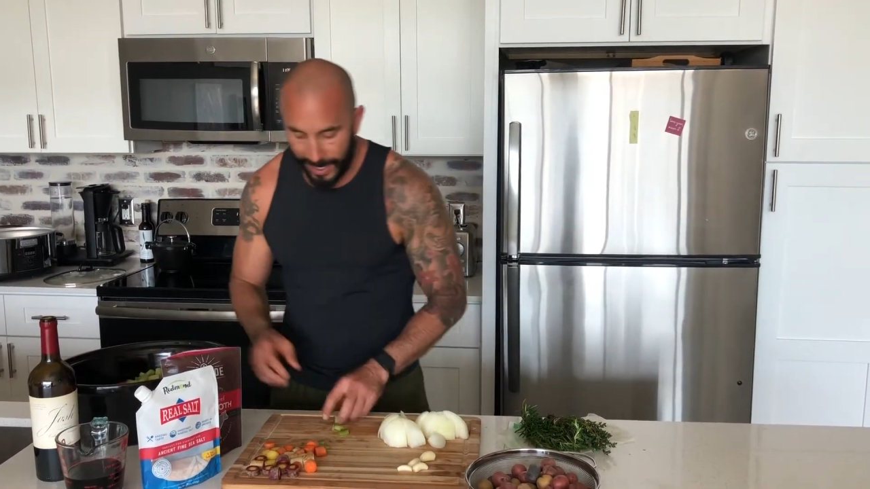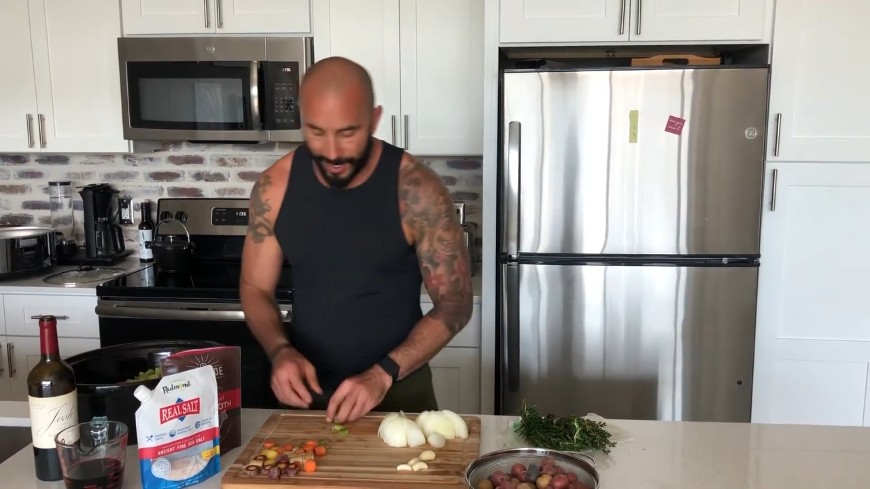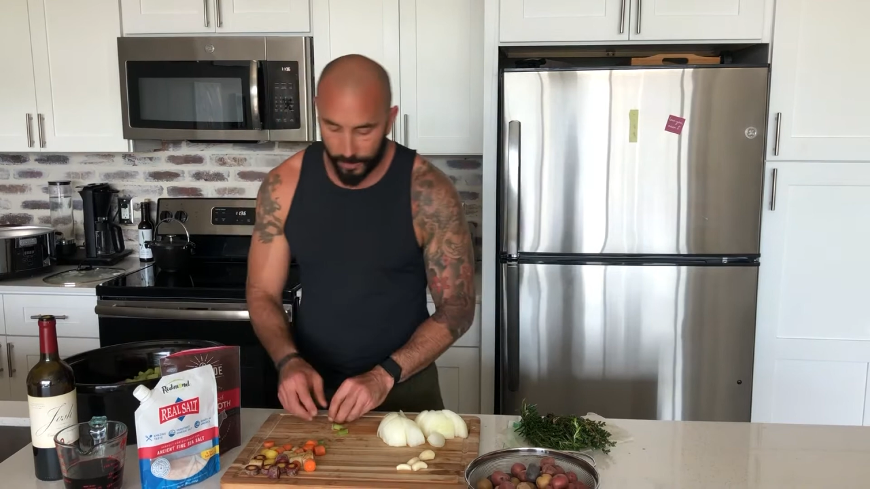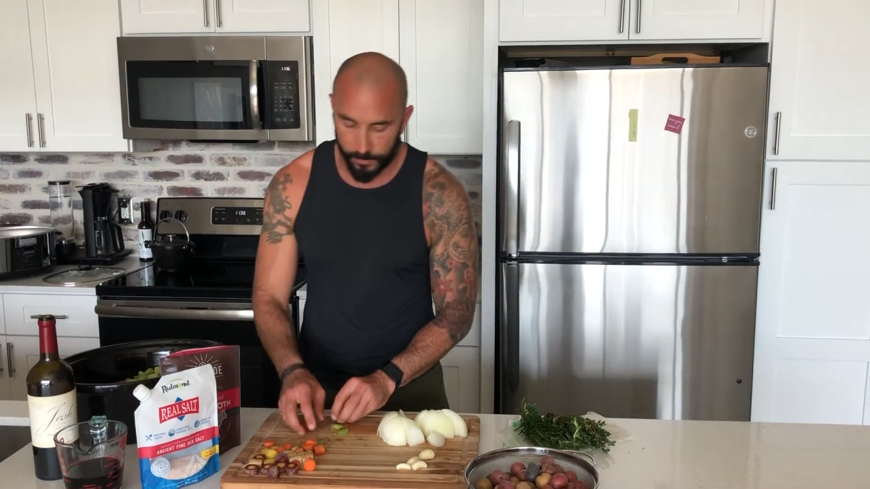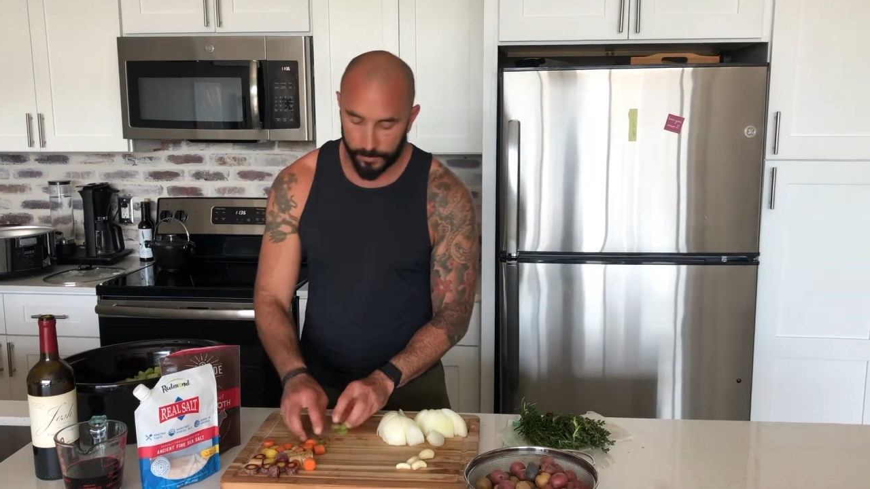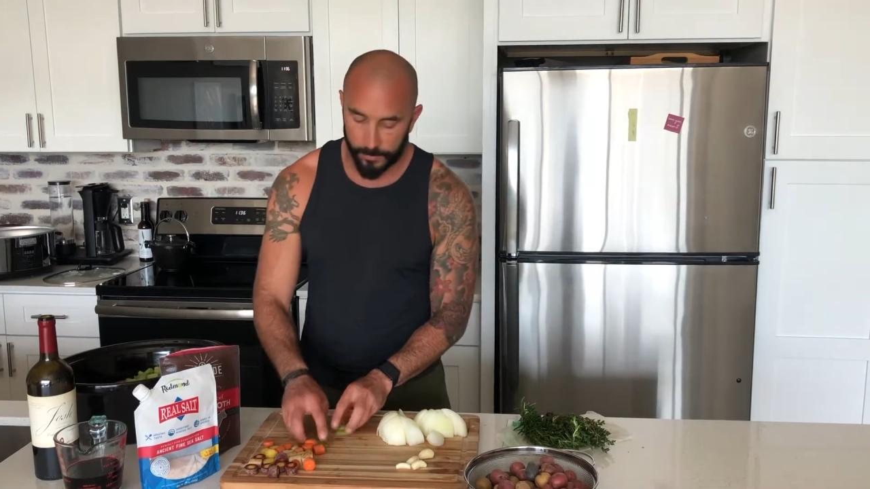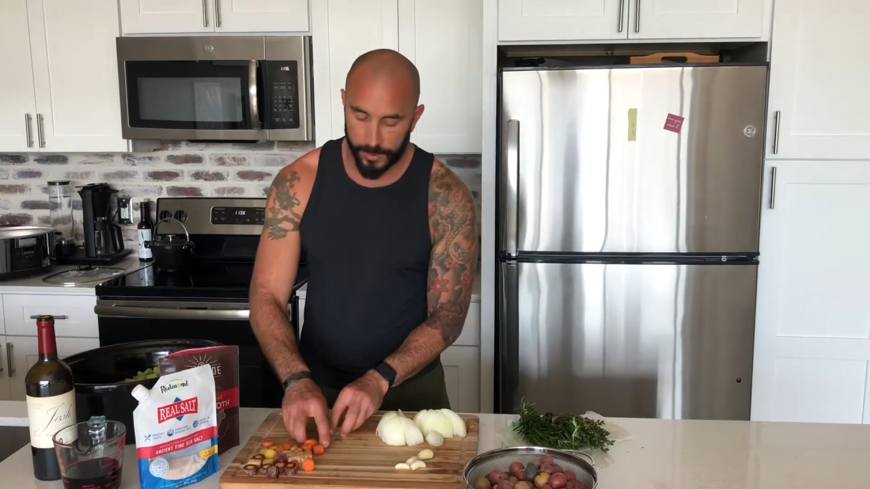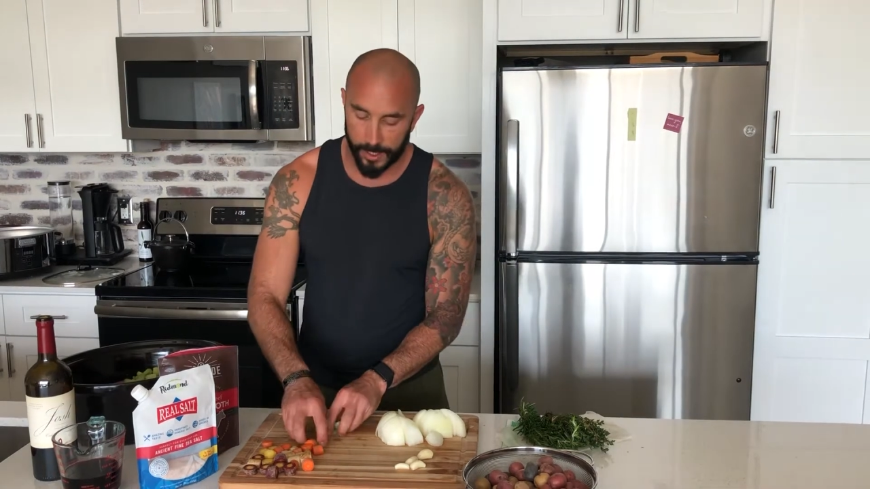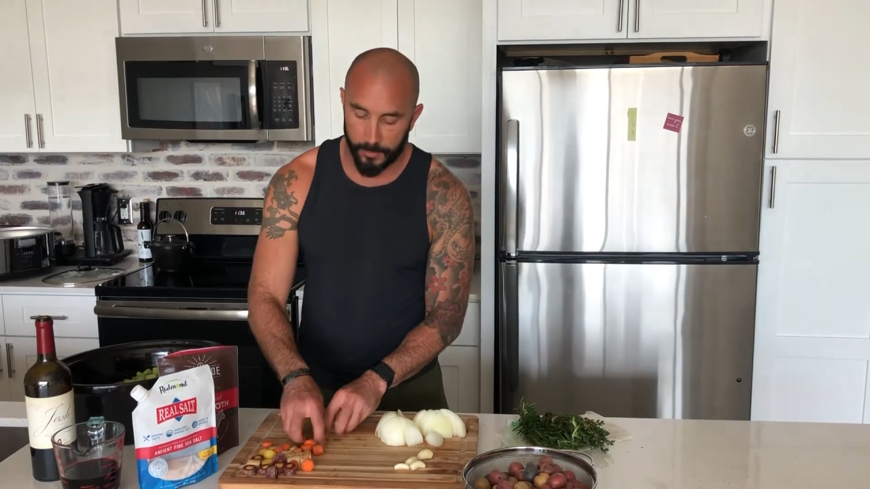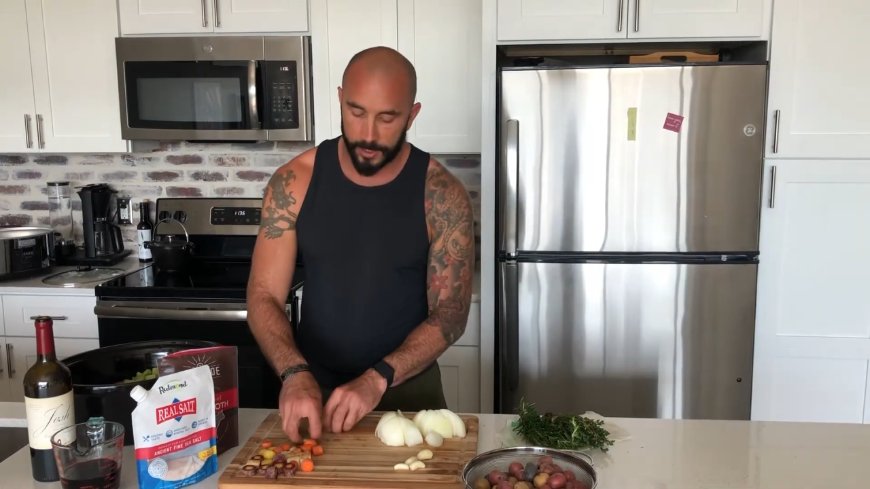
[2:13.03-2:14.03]
I don't
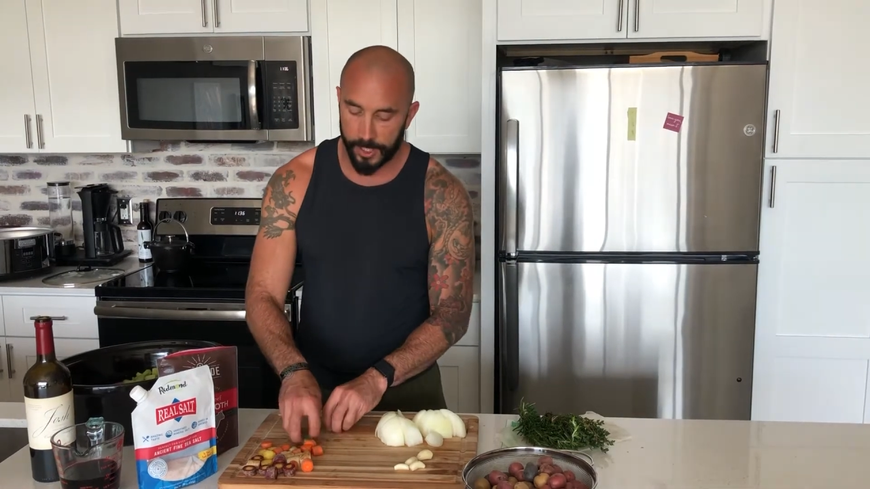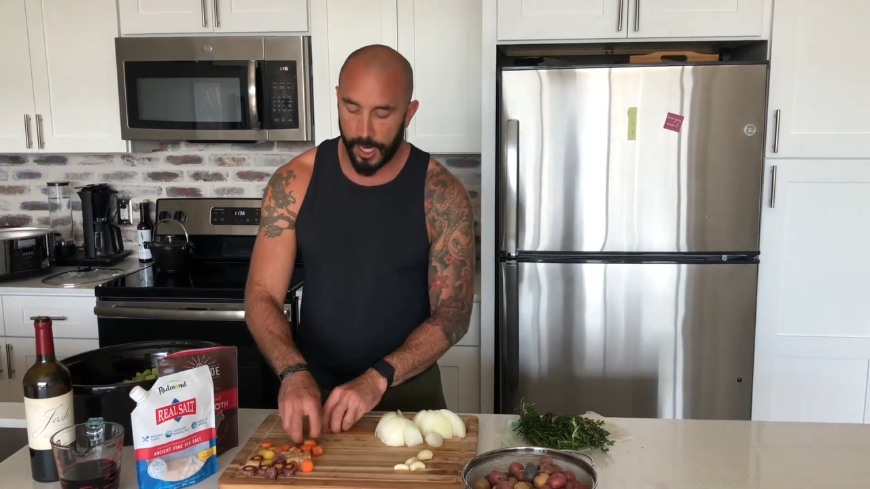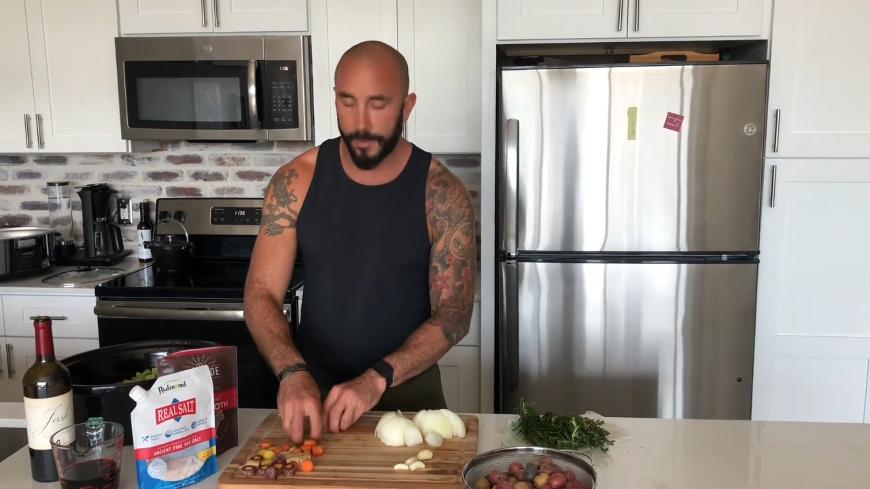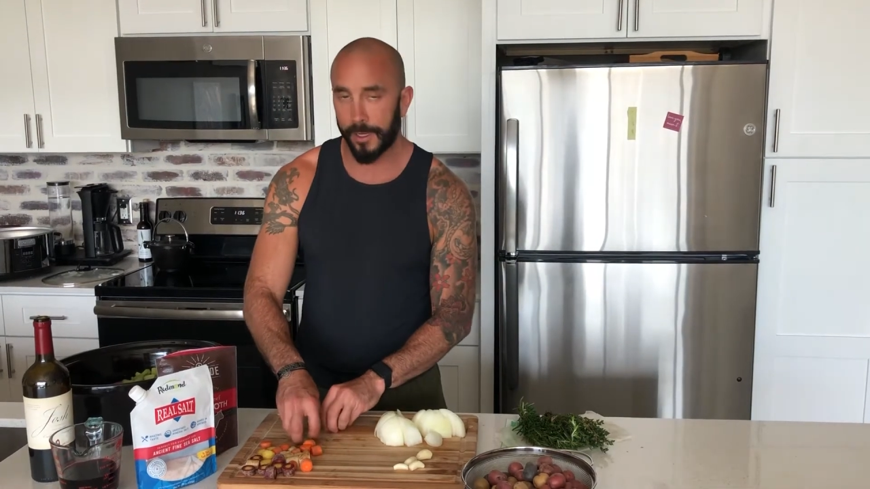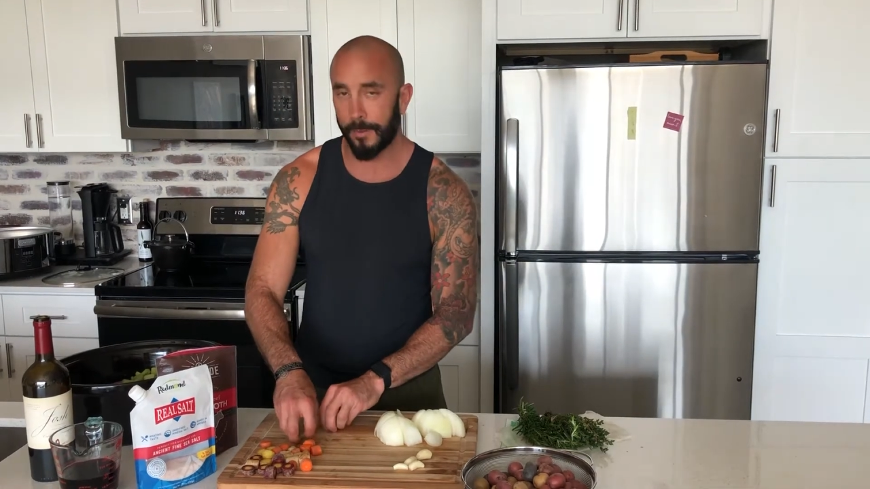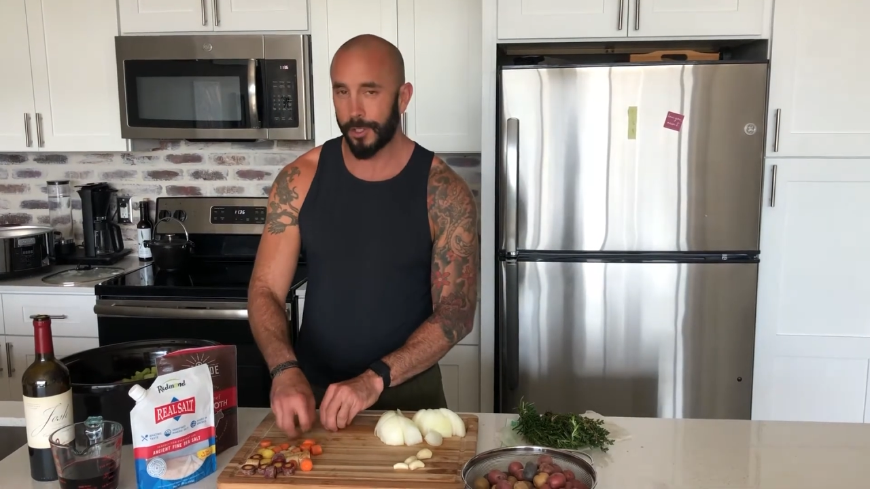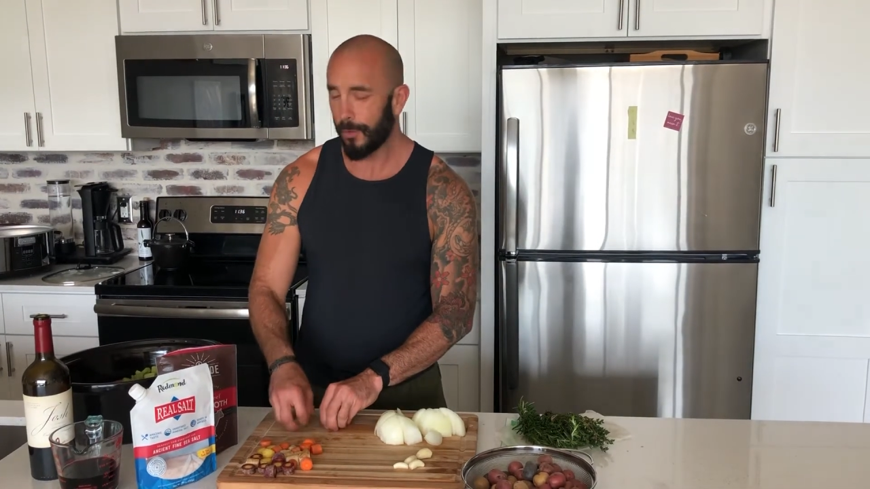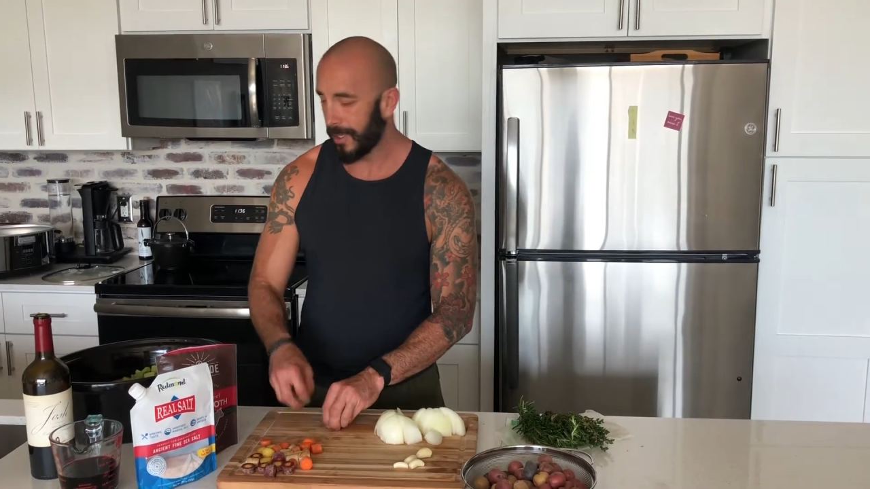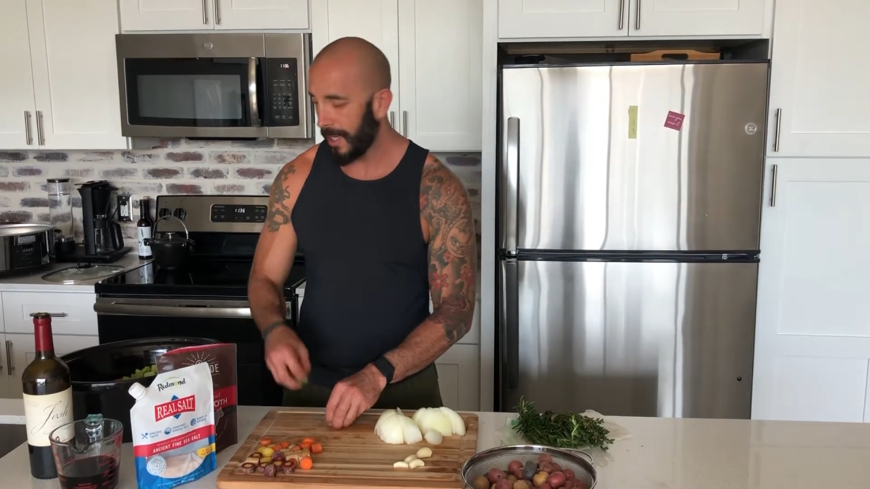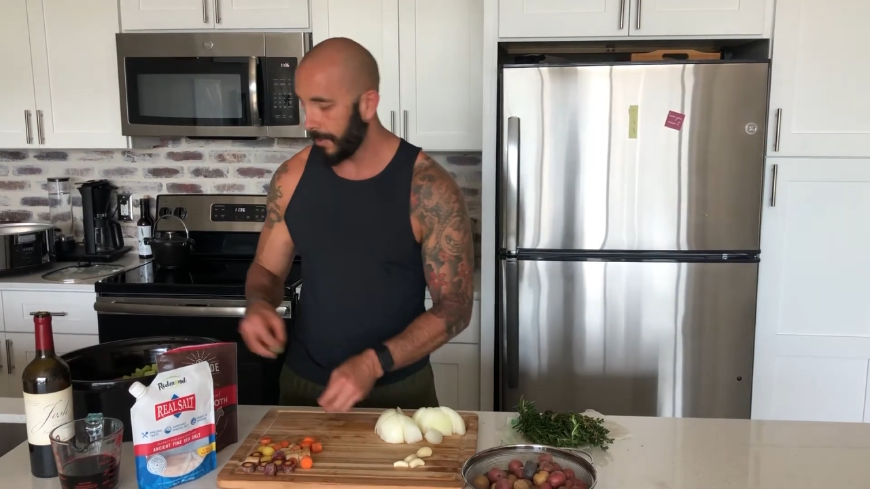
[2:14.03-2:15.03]
recommend chopping them too
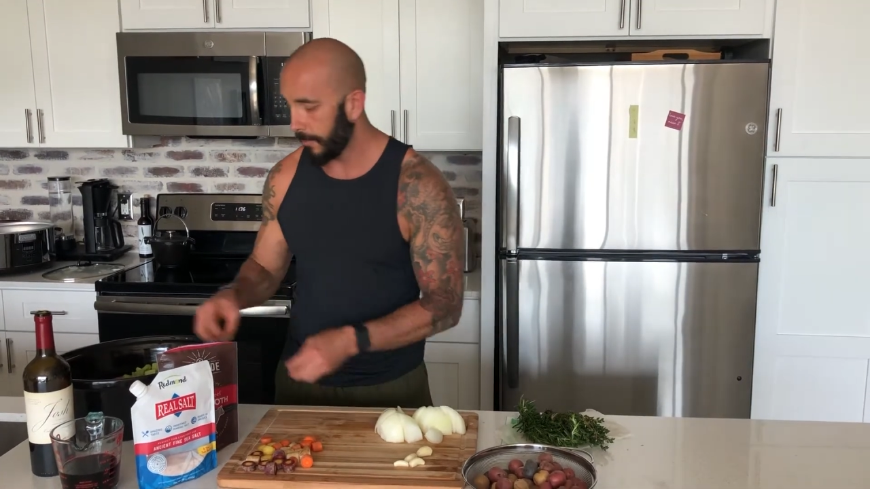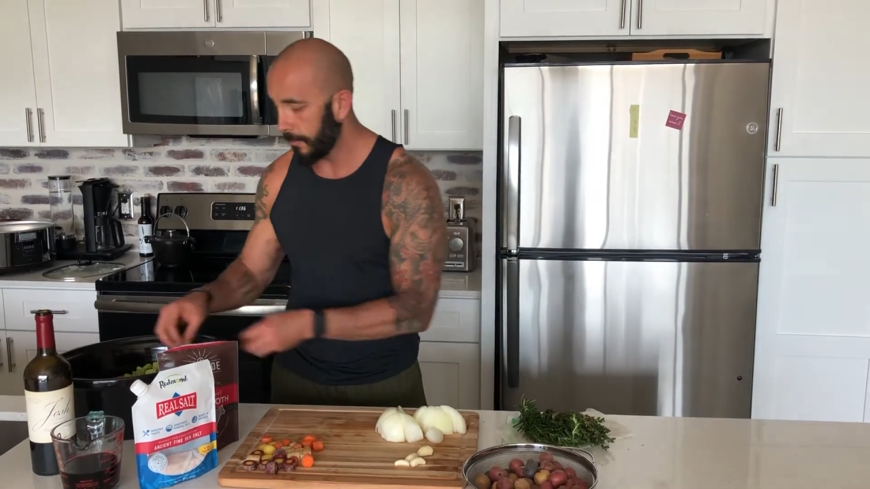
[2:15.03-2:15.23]
thin